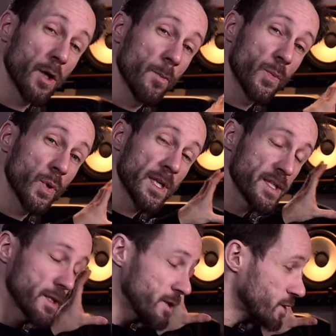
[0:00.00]

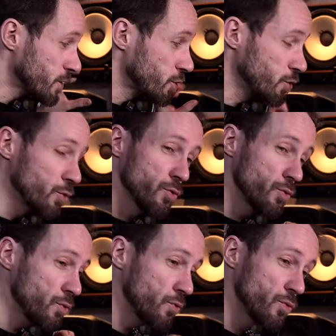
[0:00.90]
compressors
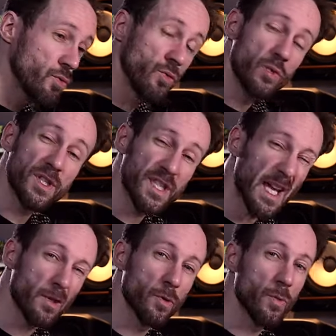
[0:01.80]
to
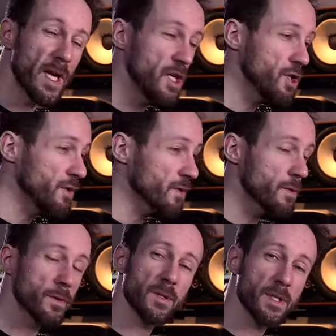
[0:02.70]

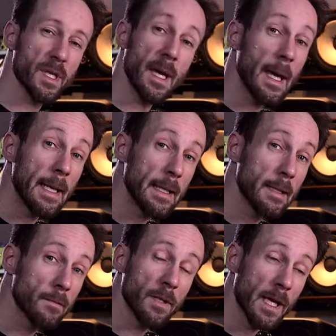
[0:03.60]
saturators
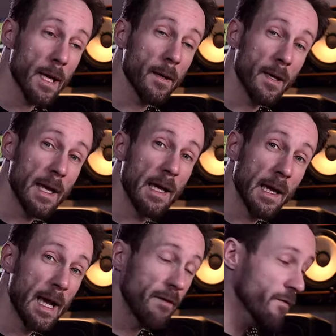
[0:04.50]
and yeah,
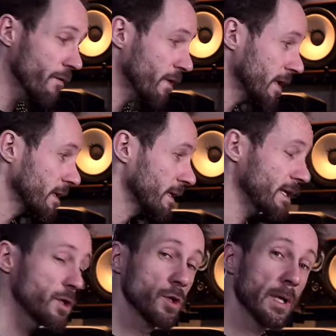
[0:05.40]
everything
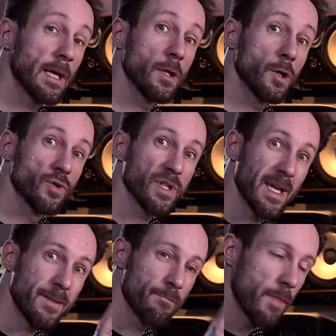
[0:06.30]
that you can use
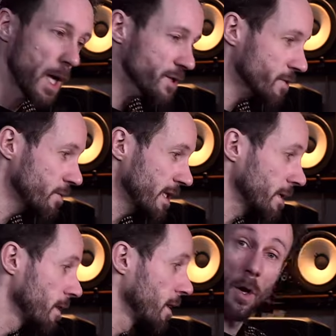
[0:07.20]
in
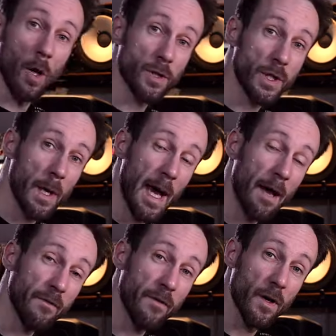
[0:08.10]
mastering. Also
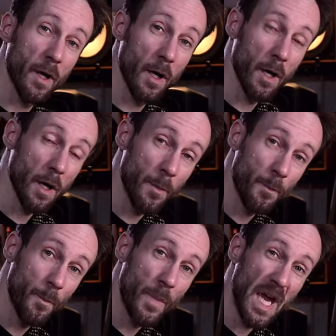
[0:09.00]
have a
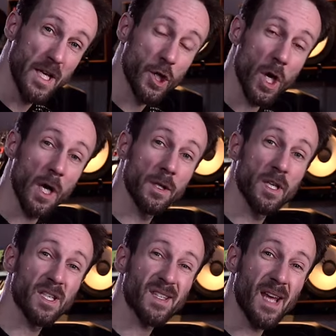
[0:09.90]
page on
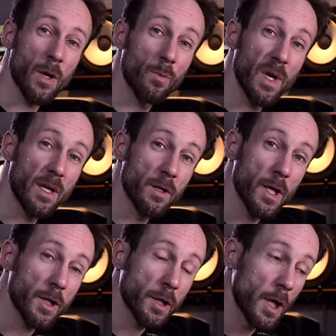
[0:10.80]

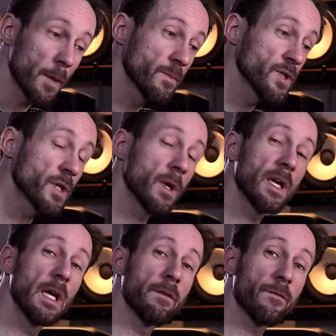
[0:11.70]
soundbetter.com. So
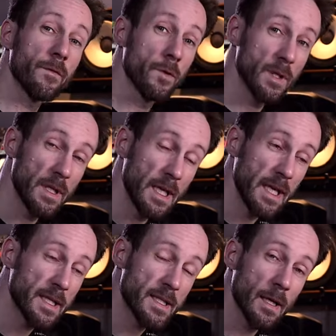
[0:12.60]
if you
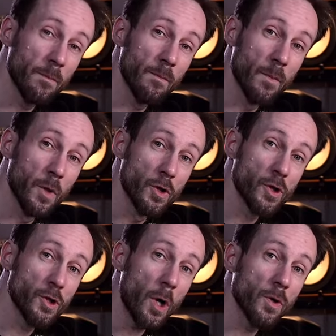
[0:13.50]
need some
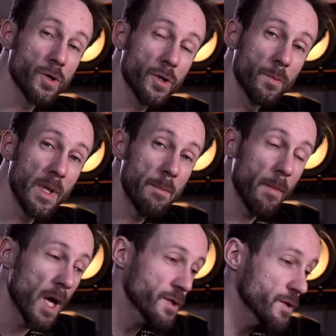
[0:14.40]
songs to be
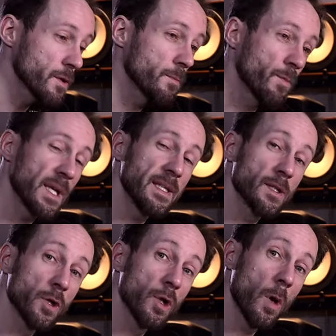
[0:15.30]
mastered,
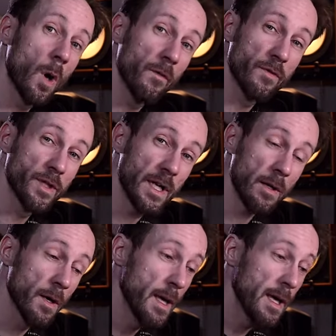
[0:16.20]
please go over
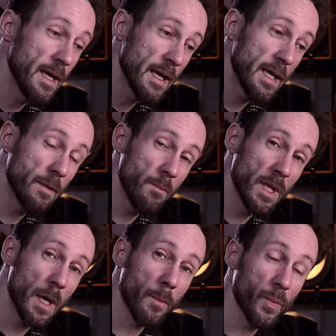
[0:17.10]
there, hit
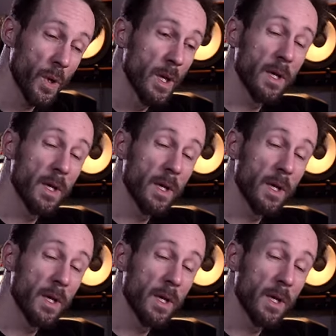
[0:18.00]
me up,